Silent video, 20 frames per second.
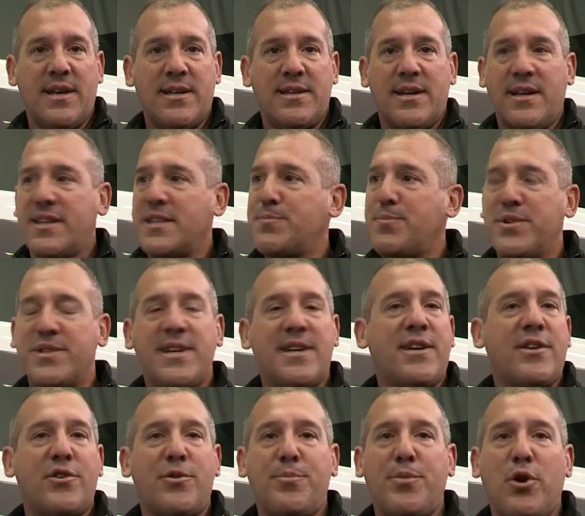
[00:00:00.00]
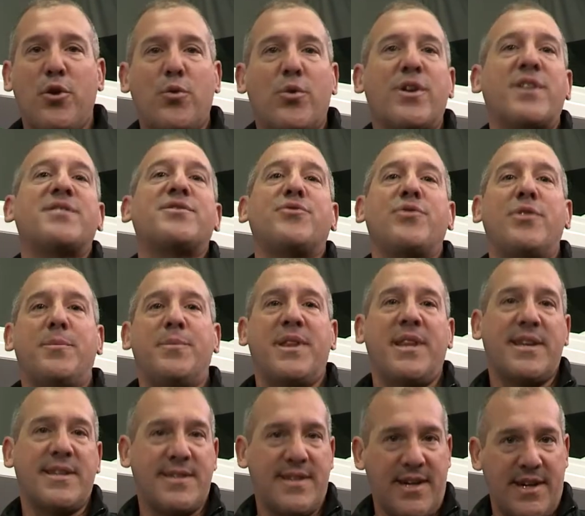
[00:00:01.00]
Now this particular boat we're extremely
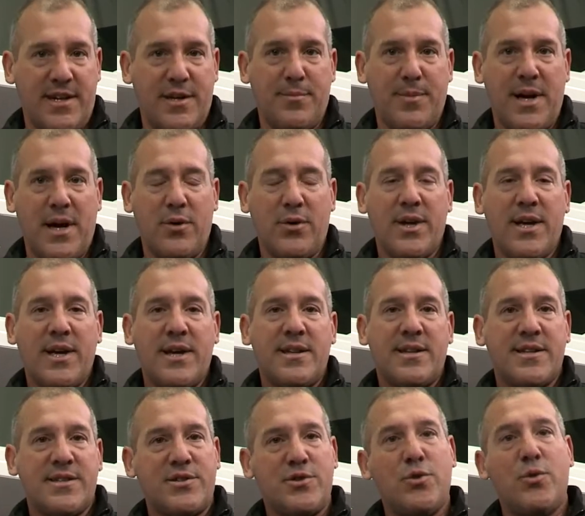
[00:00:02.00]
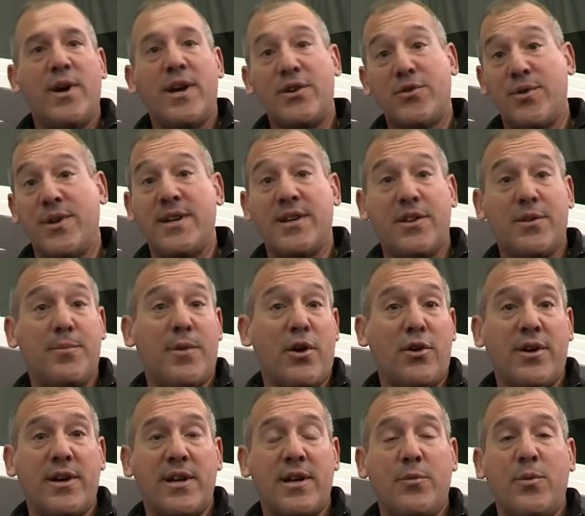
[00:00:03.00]
excited about this new entry into the
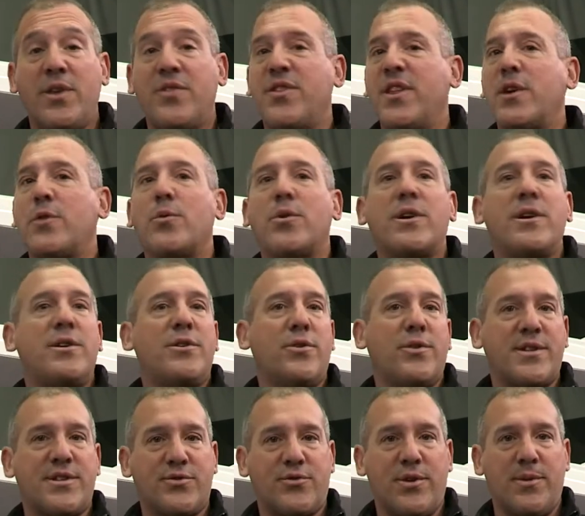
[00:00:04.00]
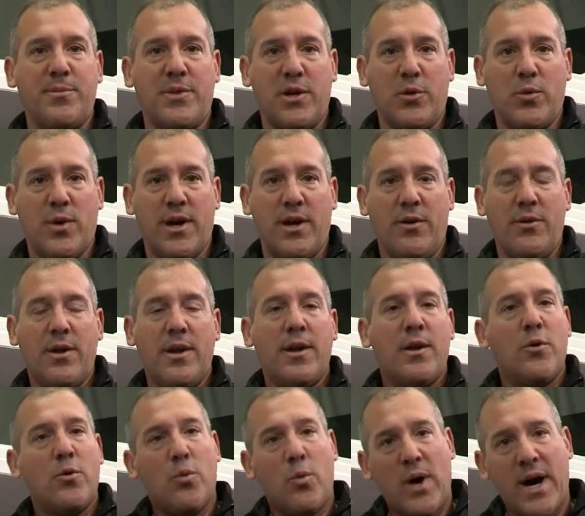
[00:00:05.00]
market, and we think we're going to do extremely well.
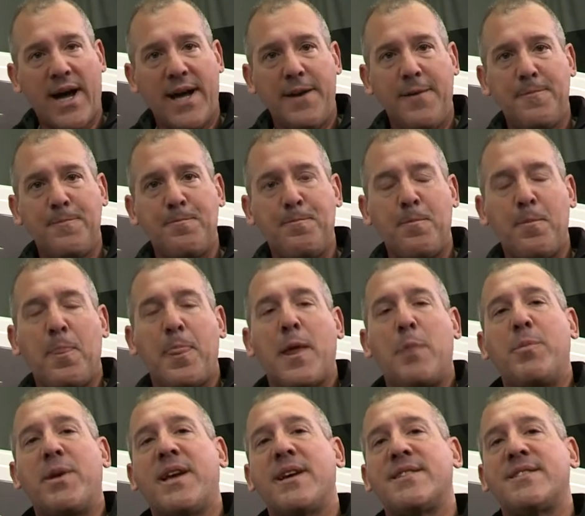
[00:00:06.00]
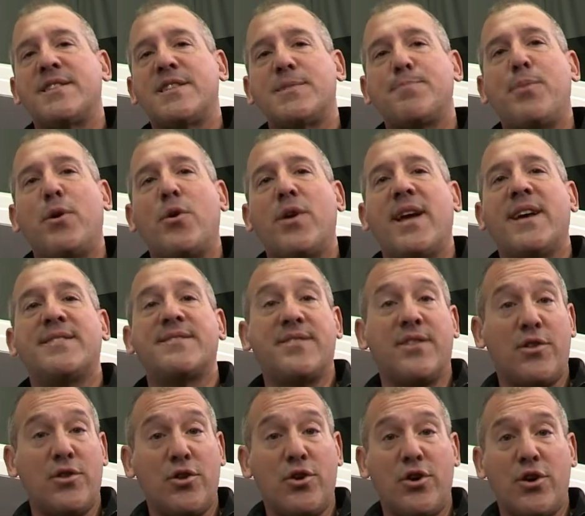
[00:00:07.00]
Why? Because this boat has the
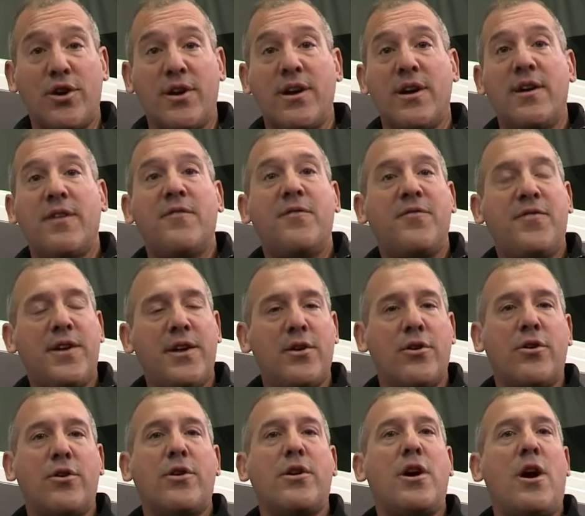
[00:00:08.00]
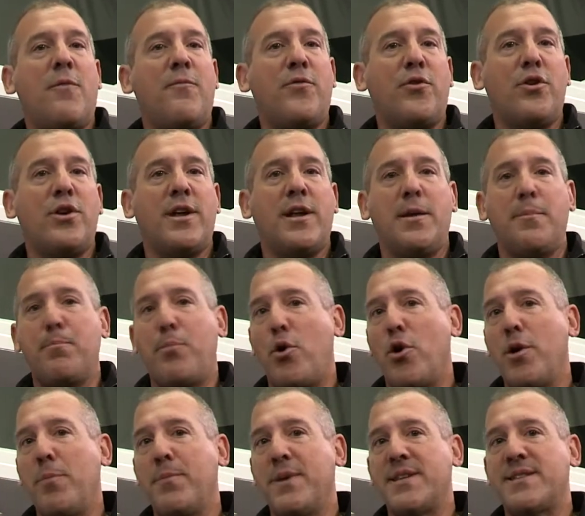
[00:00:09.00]
look, feel, comfort, and
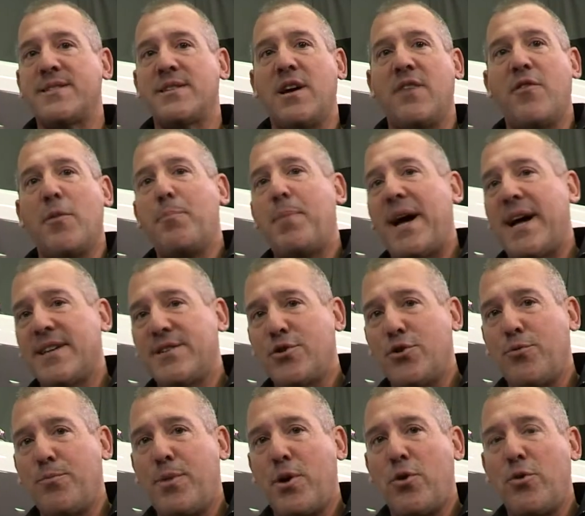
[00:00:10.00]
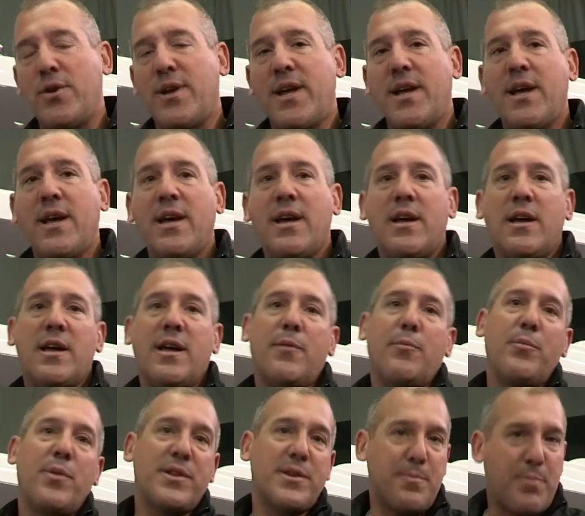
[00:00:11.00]
appointments of a pontoon boat
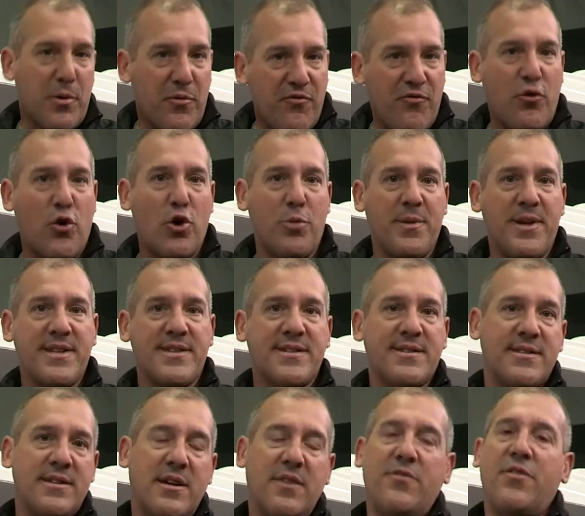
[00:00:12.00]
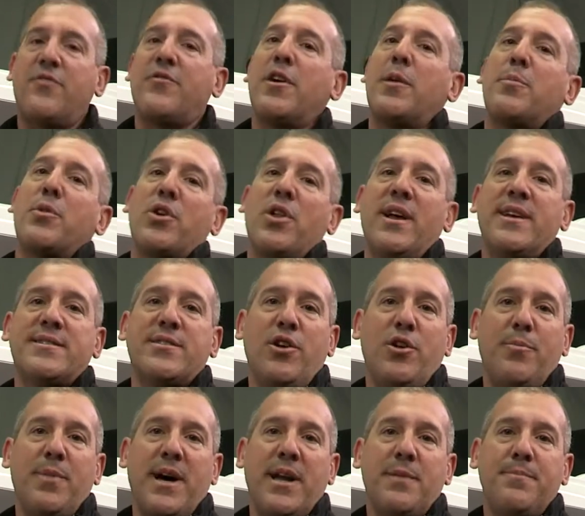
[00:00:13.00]
with the performance of a fiberglass hull
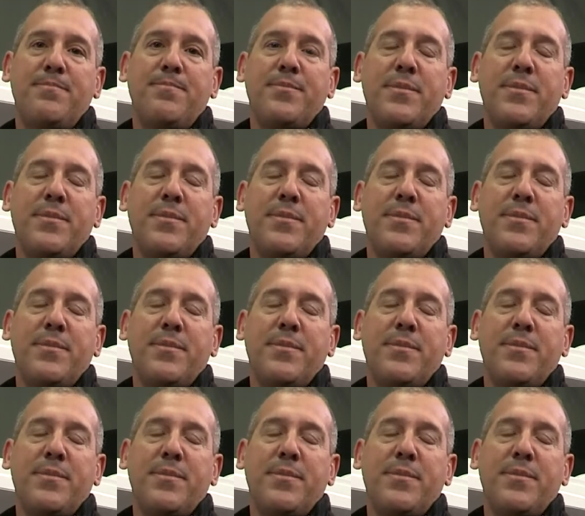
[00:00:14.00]
bottom.